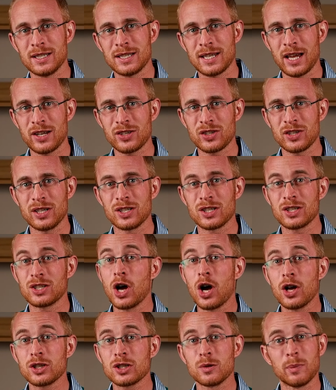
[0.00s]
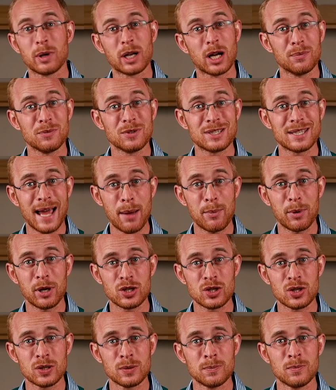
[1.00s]
intestine starts to become
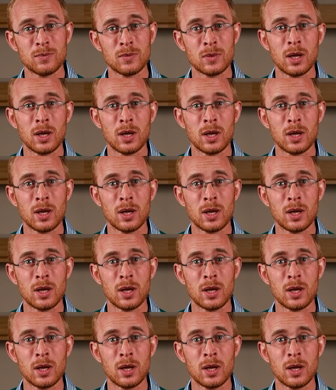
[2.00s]
damaged.